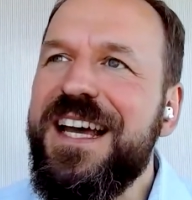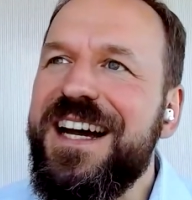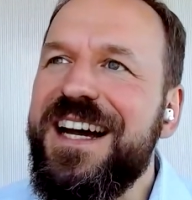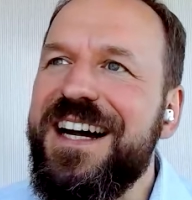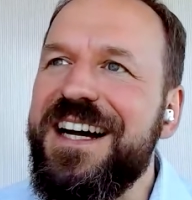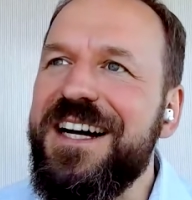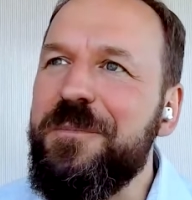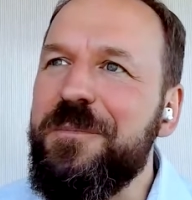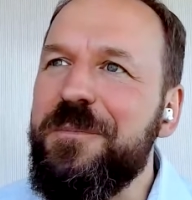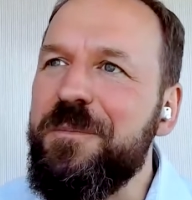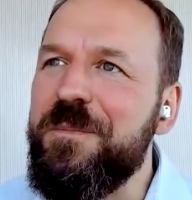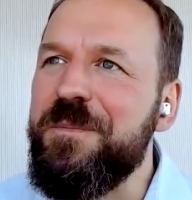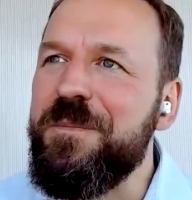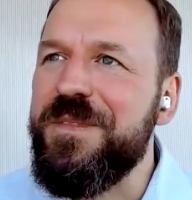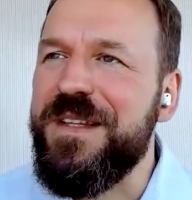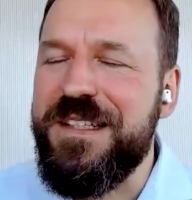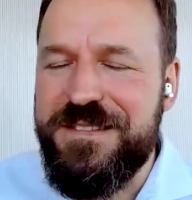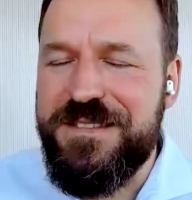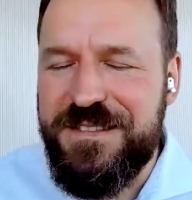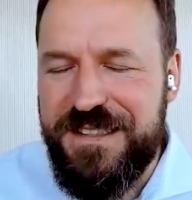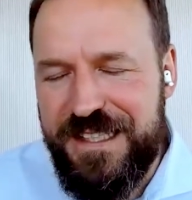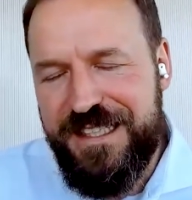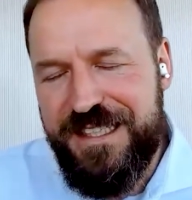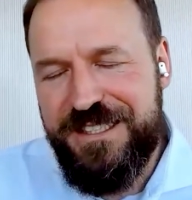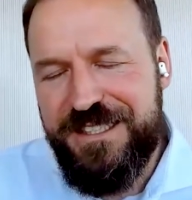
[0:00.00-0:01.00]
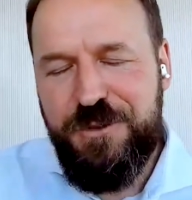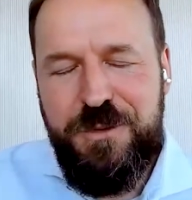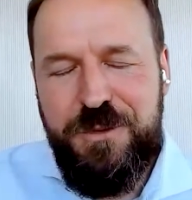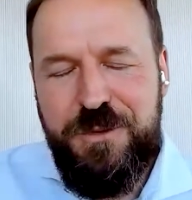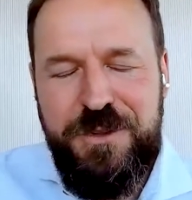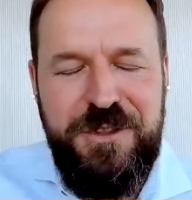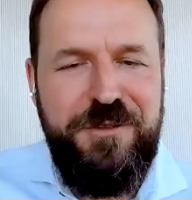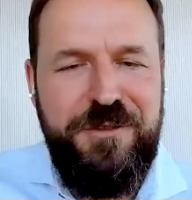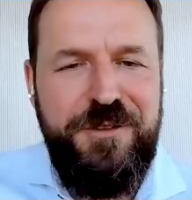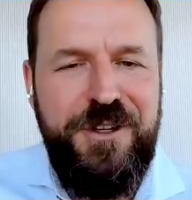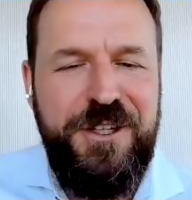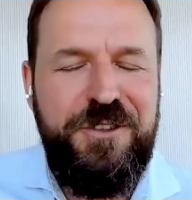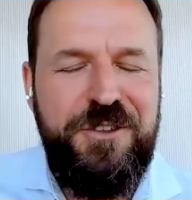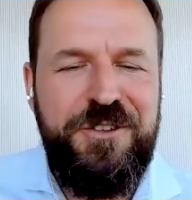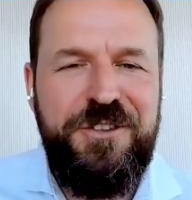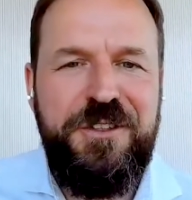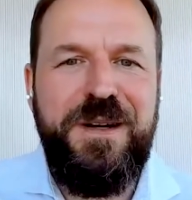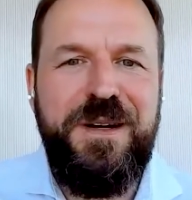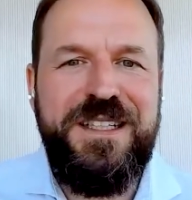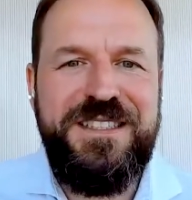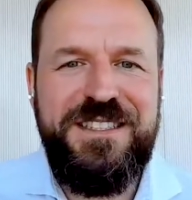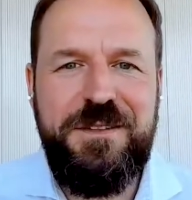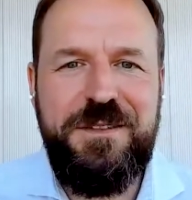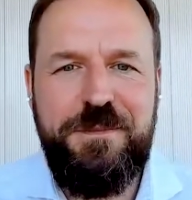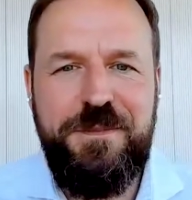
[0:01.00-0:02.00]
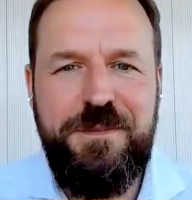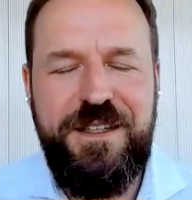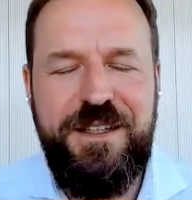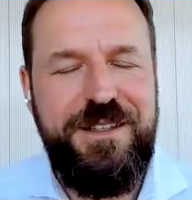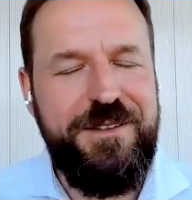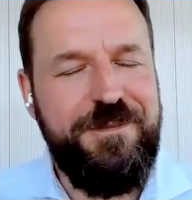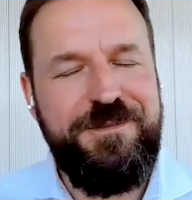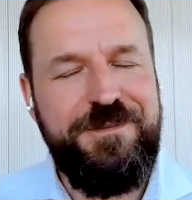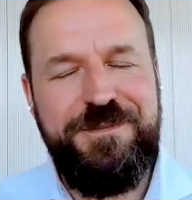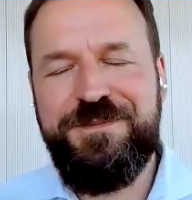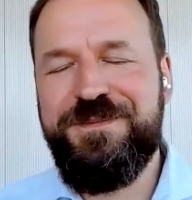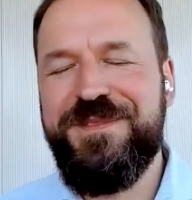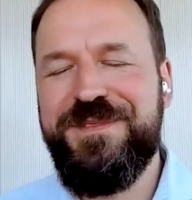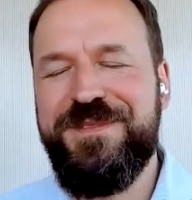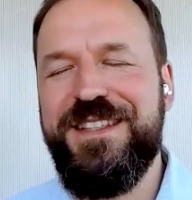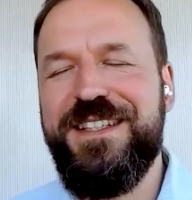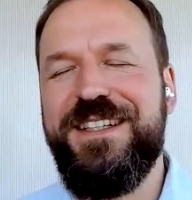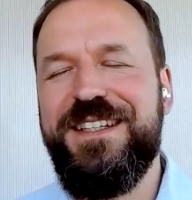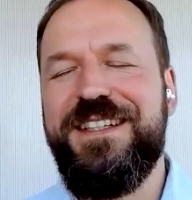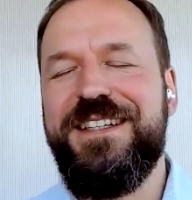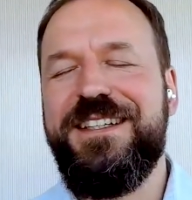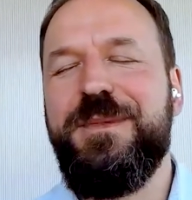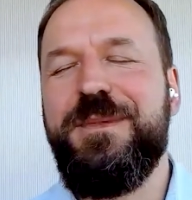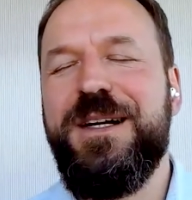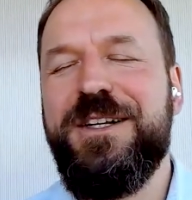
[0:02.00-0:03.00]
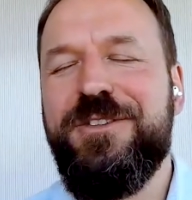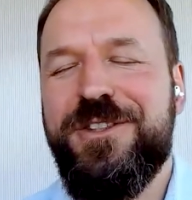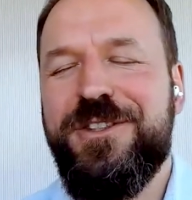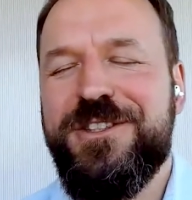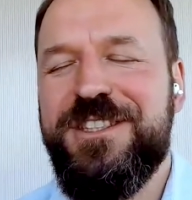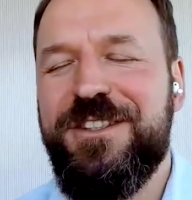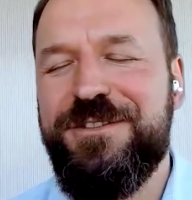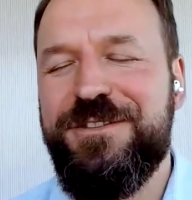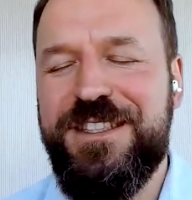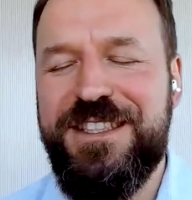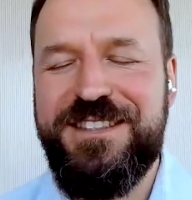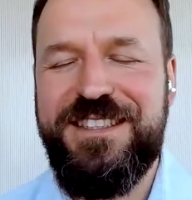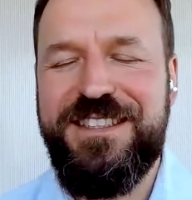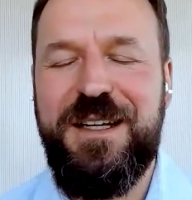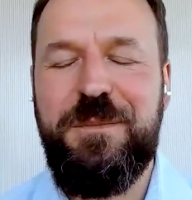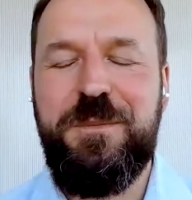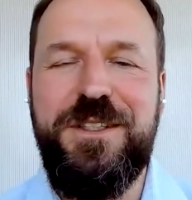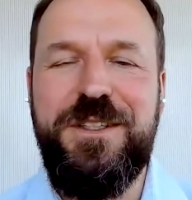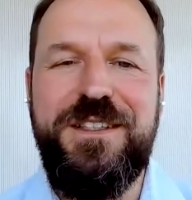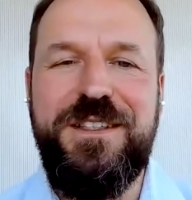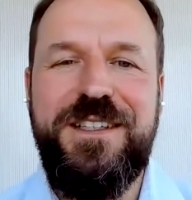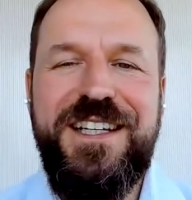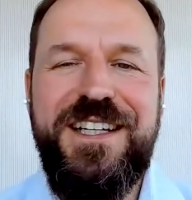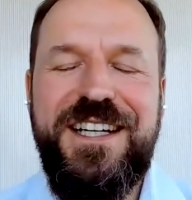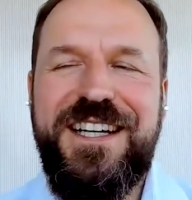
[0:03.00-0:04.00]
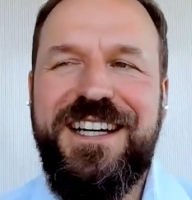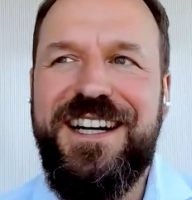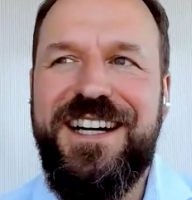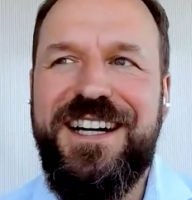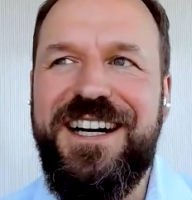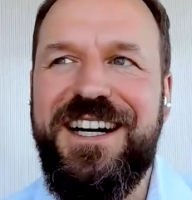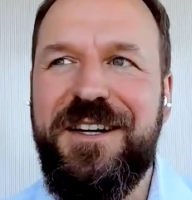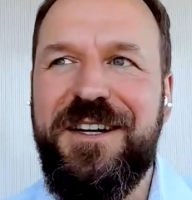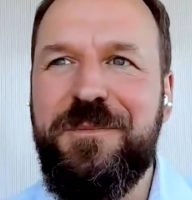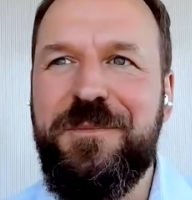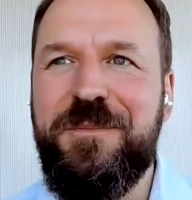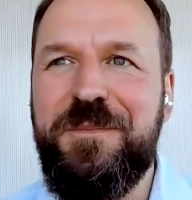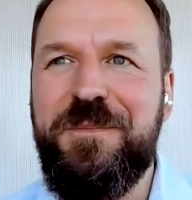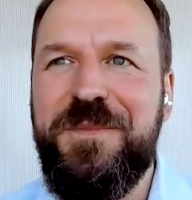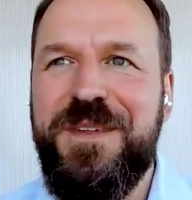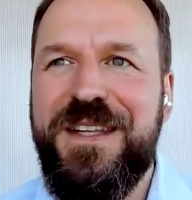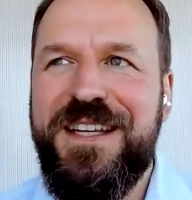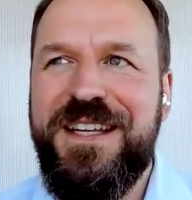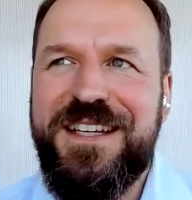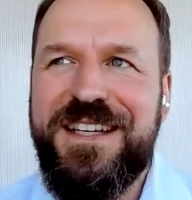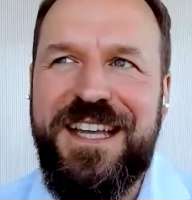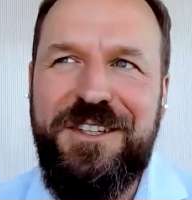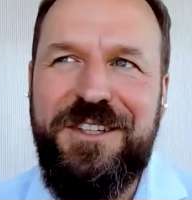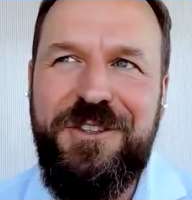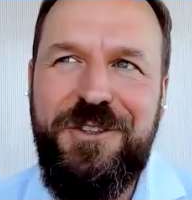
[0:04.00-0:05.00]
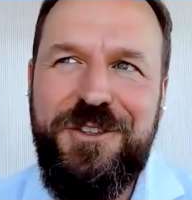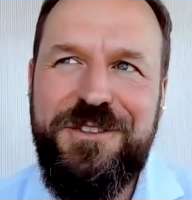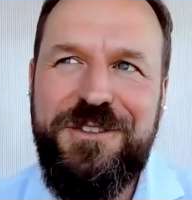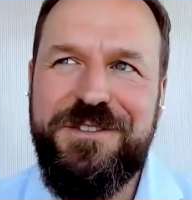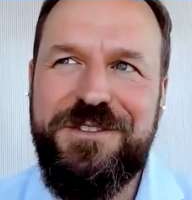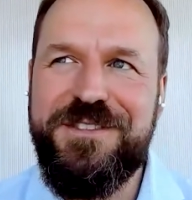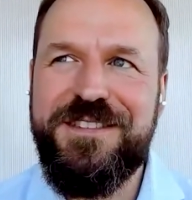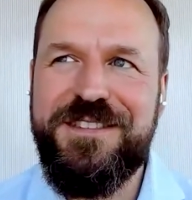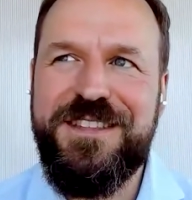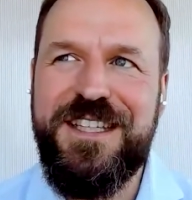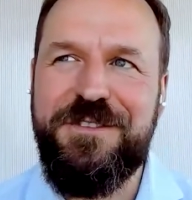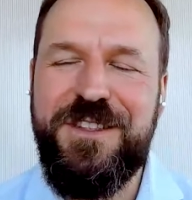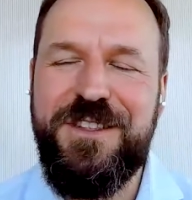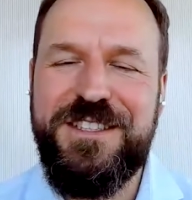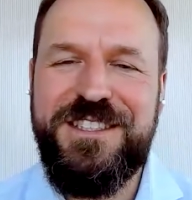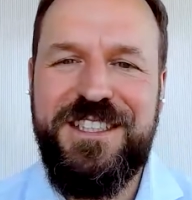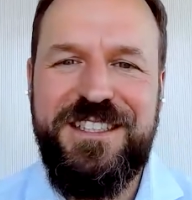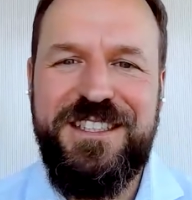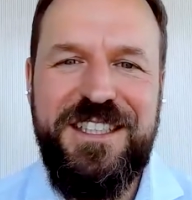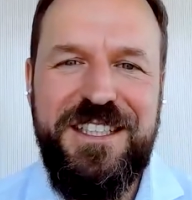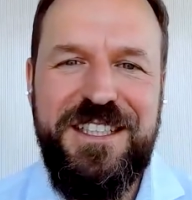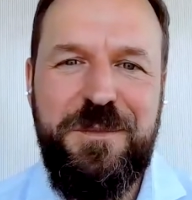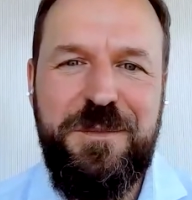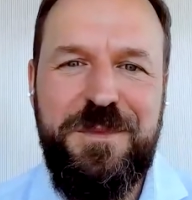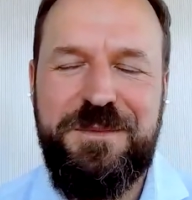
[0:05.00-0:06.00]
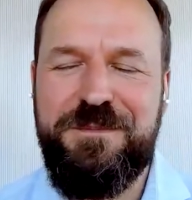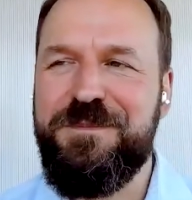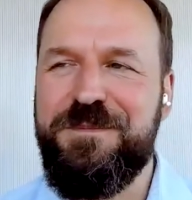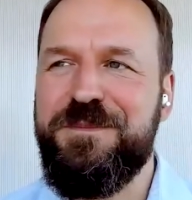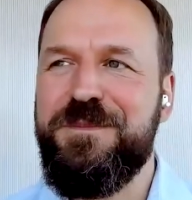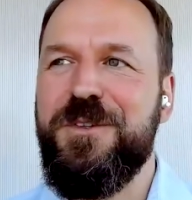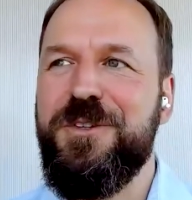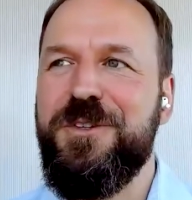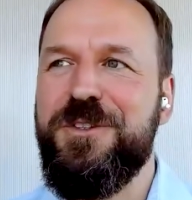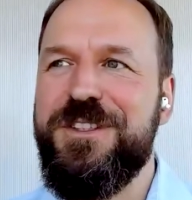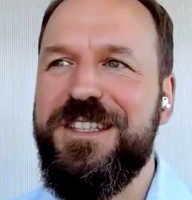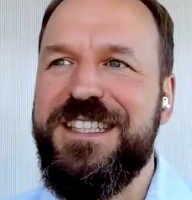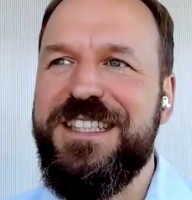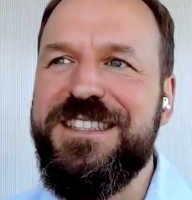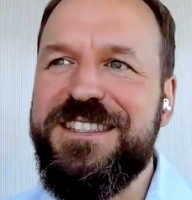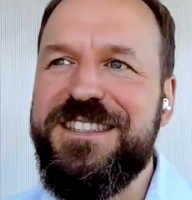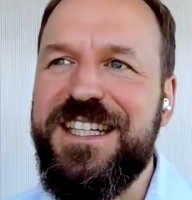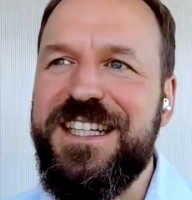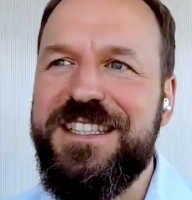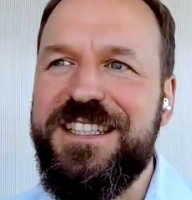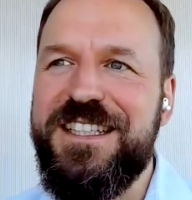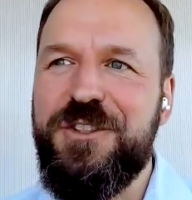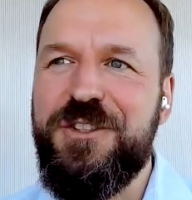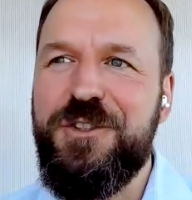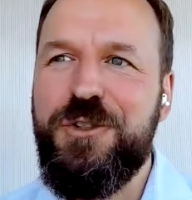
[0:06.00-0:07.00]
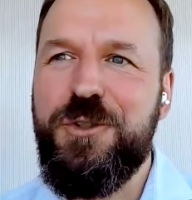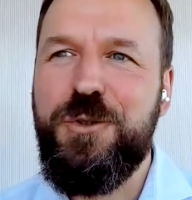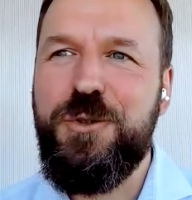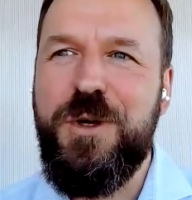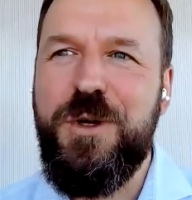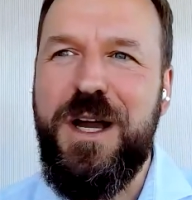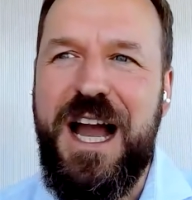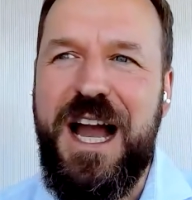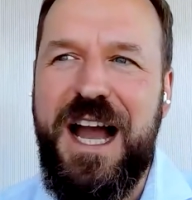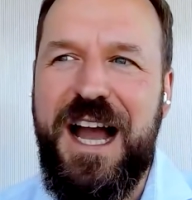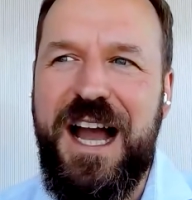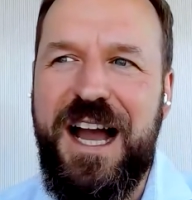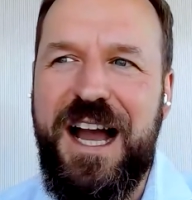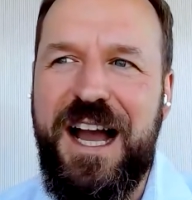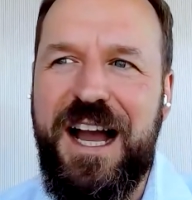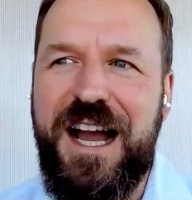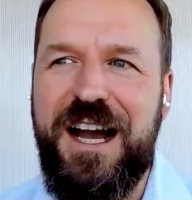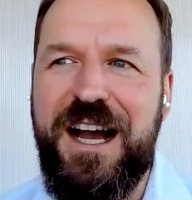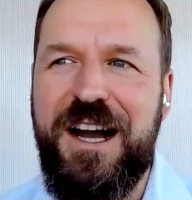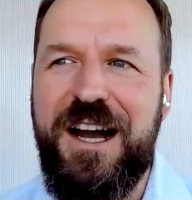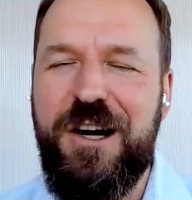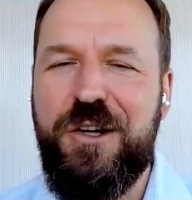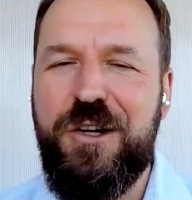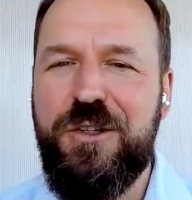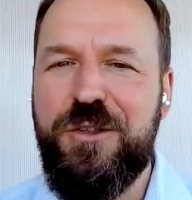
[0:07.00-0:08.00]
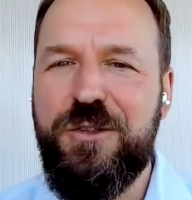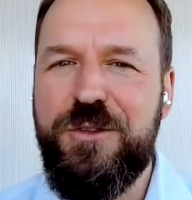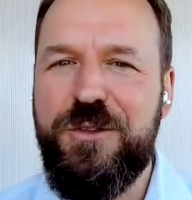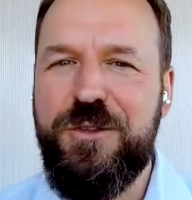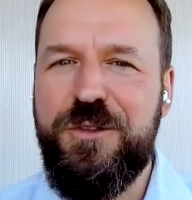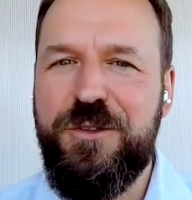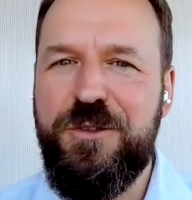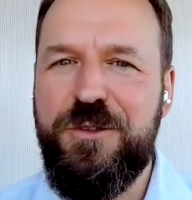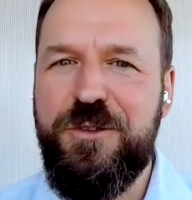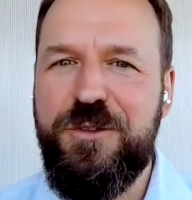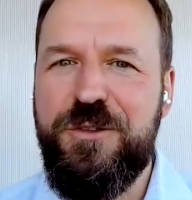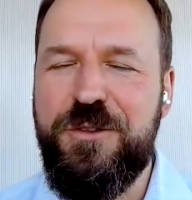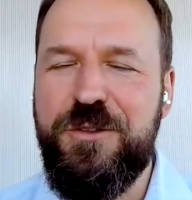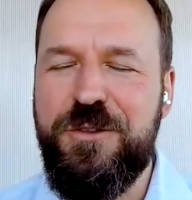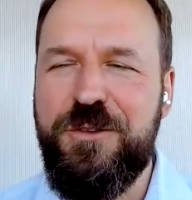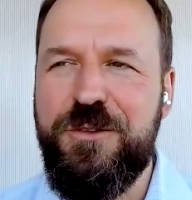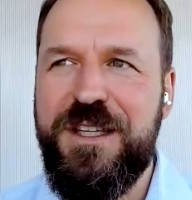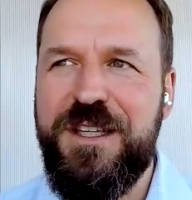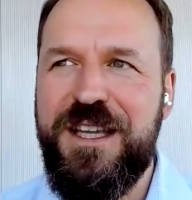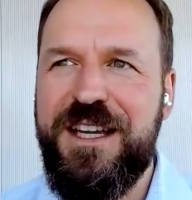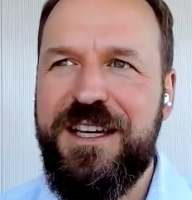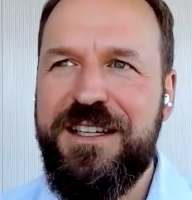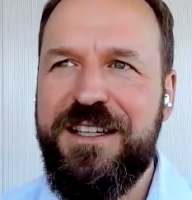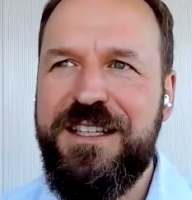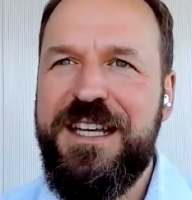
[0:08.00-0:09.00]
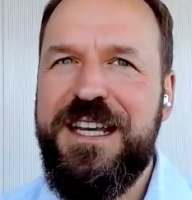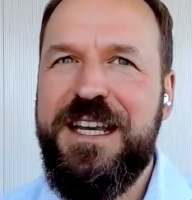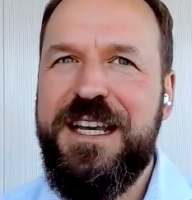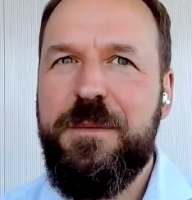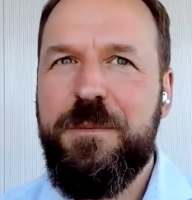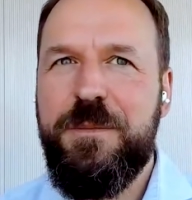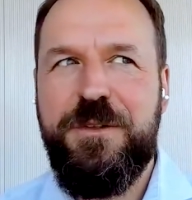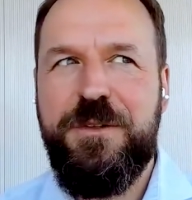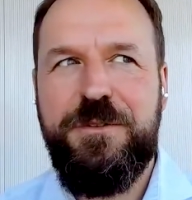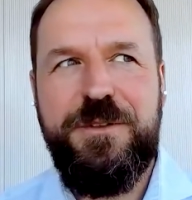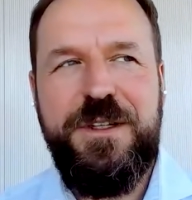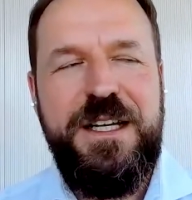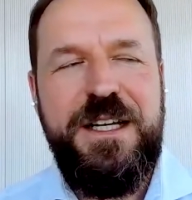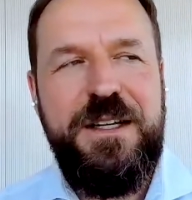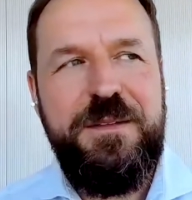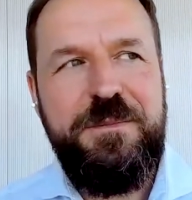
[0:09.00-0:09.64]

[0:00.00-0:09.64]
As you were referring to the Microsoft example, can you give us a little more insight into how you do that? But